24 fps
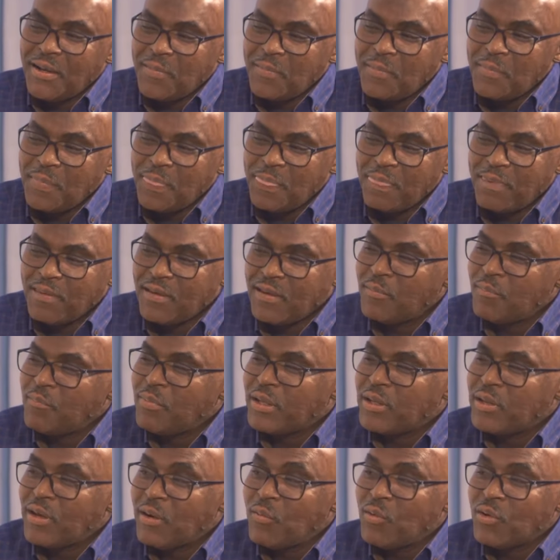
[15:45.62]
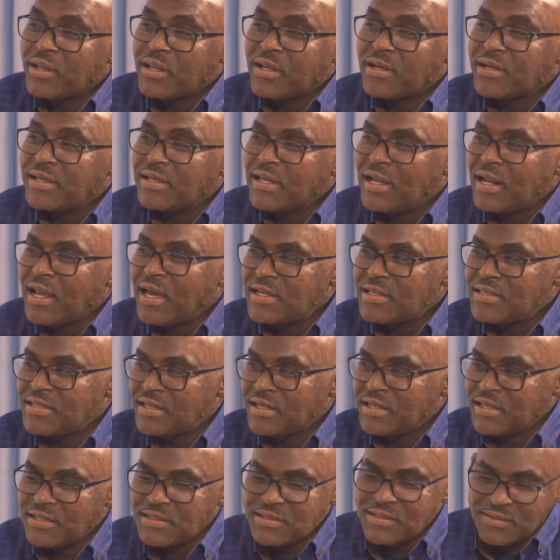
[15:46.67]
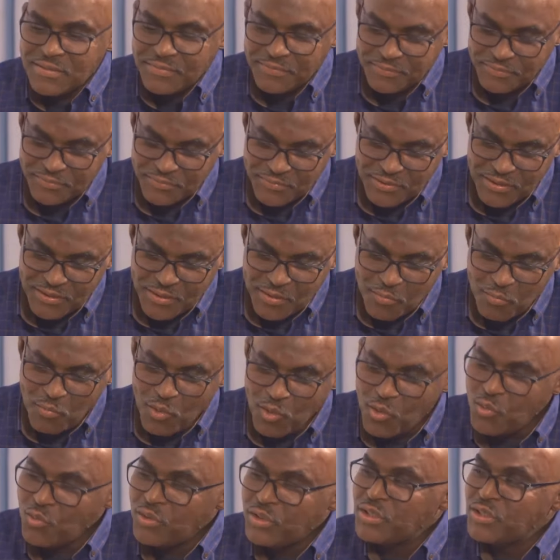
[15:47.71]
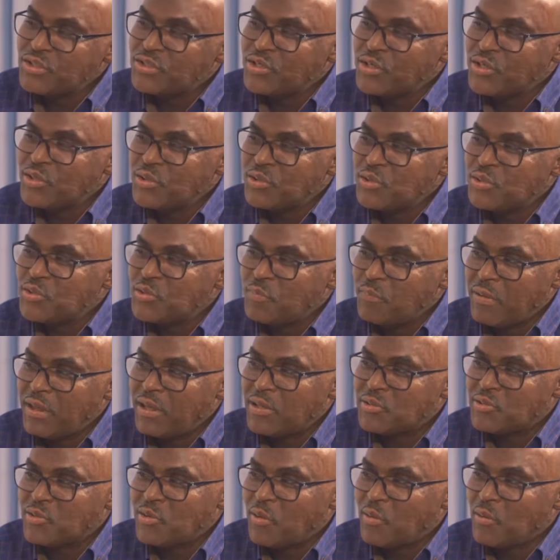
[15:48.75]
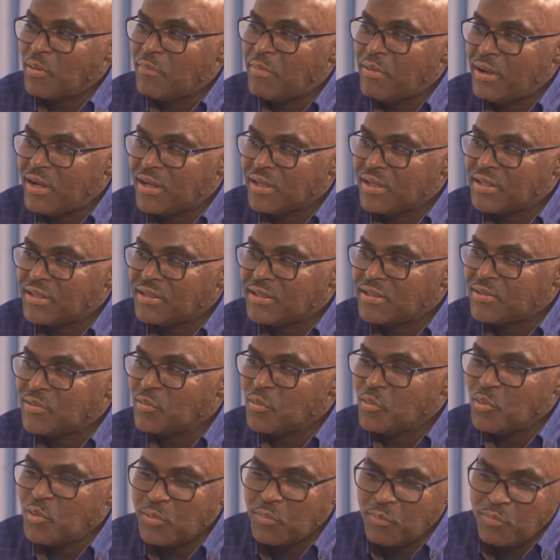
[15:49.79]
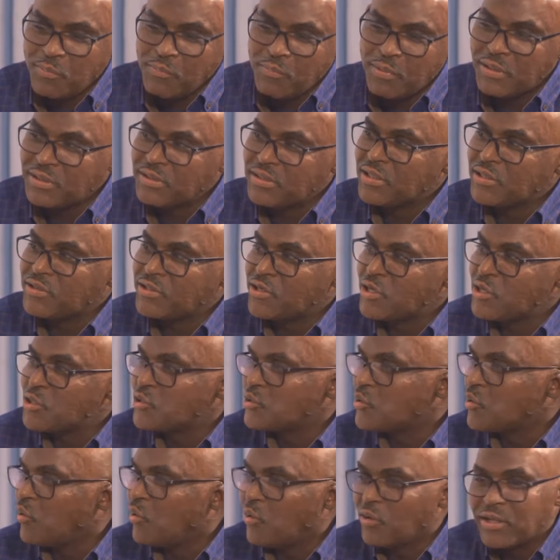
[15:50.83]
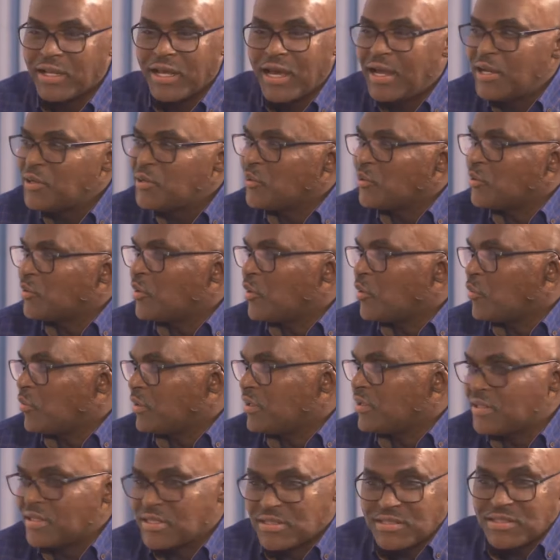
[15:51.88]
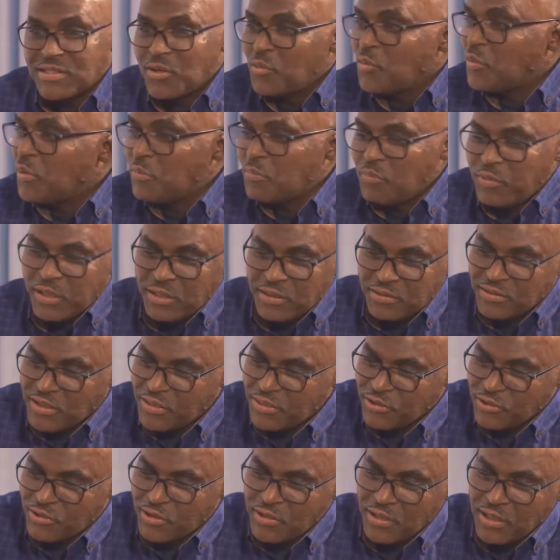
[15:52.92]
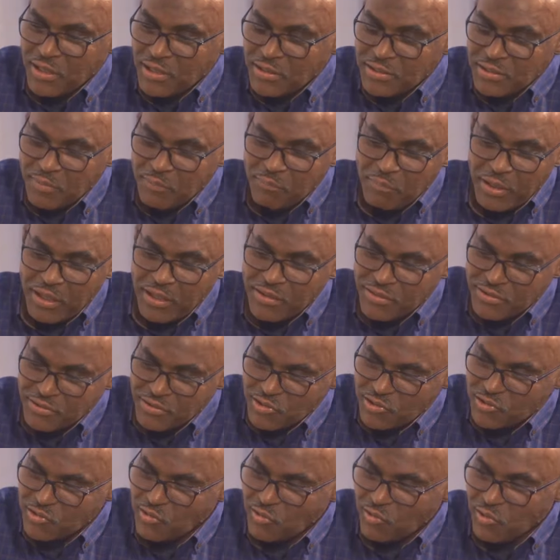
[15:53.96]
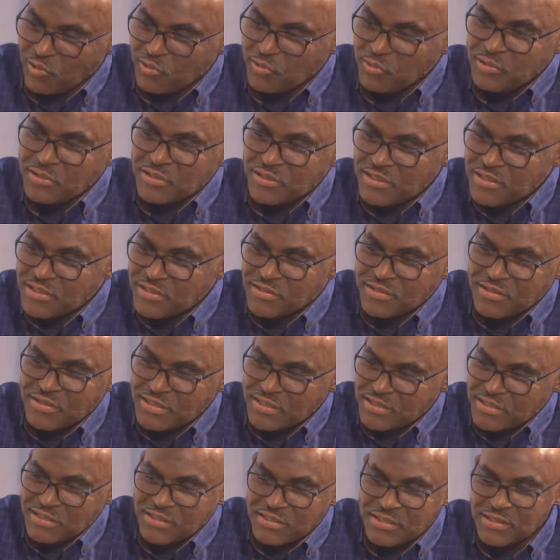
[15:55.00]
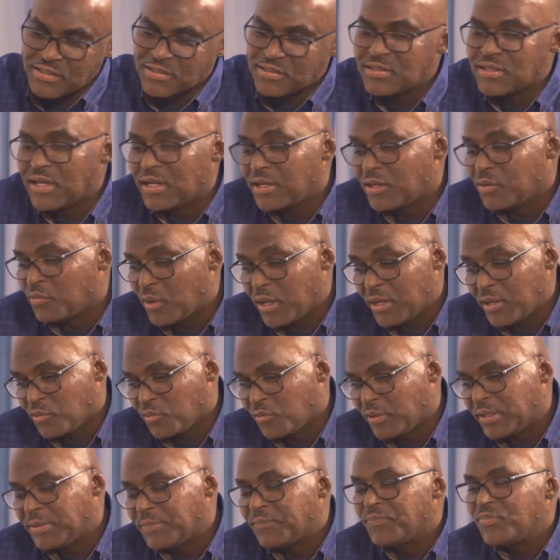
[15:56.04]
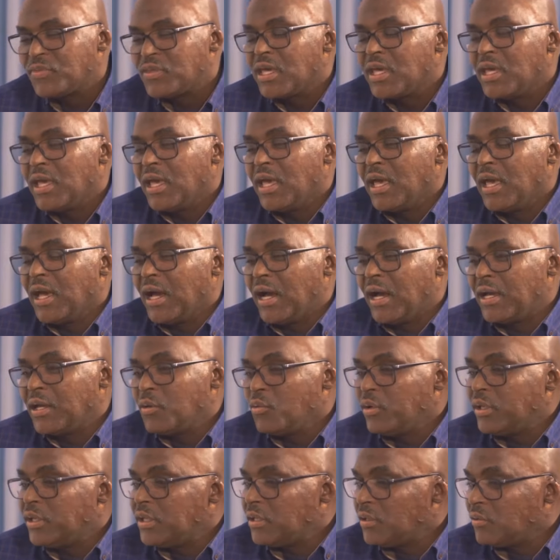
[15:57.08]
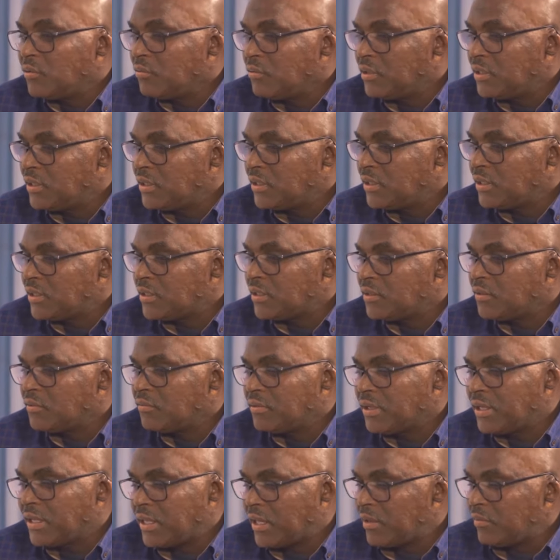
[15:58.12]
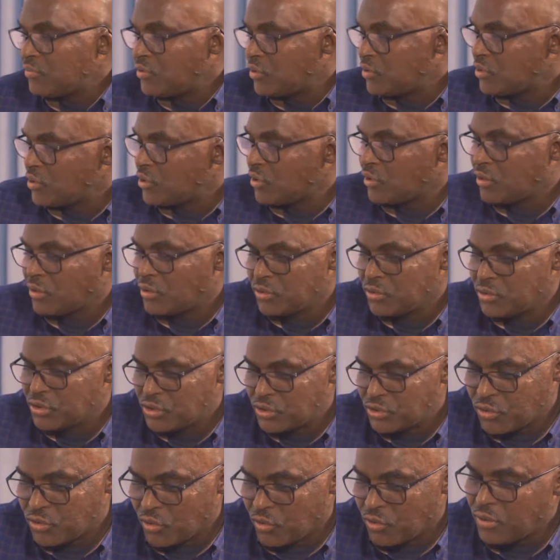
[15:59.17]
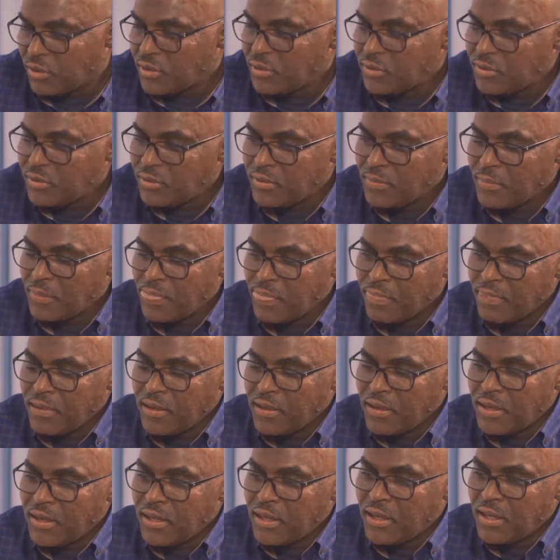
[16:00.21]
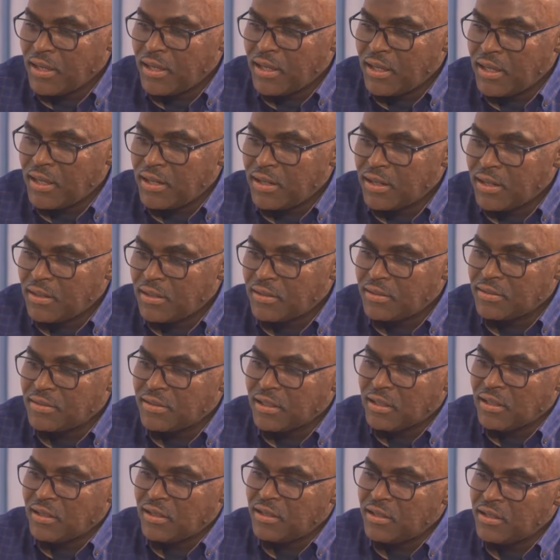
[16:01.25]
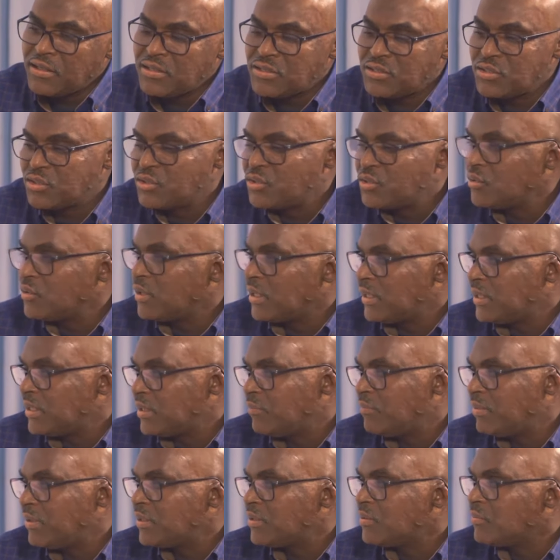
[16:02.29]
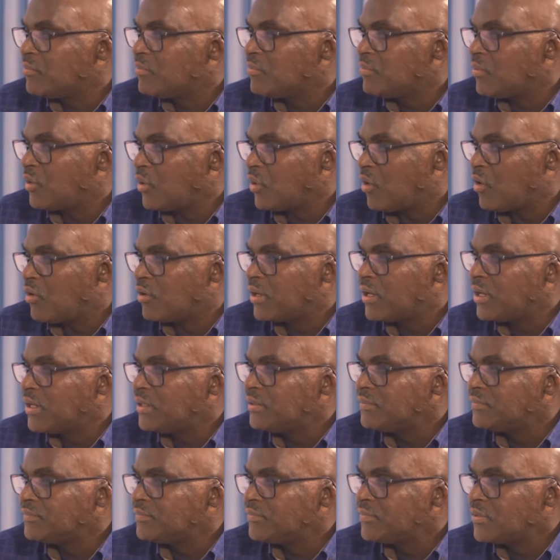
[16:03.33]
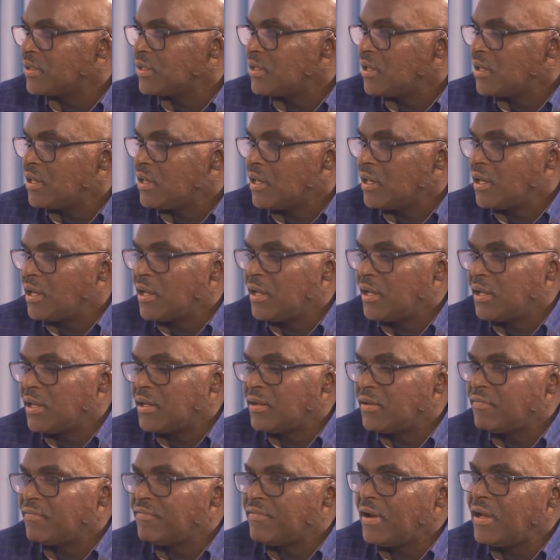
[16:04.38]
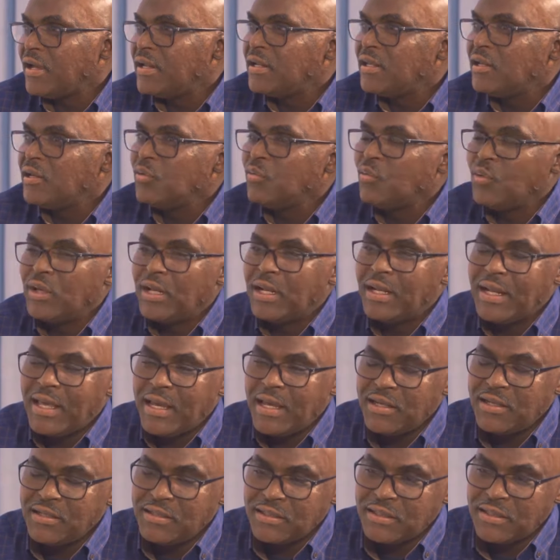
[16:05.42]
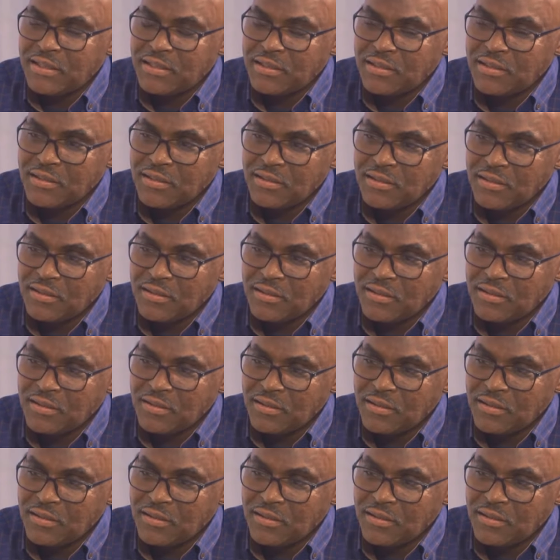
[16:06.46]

But what I realize is, more we introduce pain to our body, we build the threshold. I don't know what it is. We build the pain threshold, which is resistance. Anyway, we came to the shore, and the clearance took a little bit longer. And finally we landed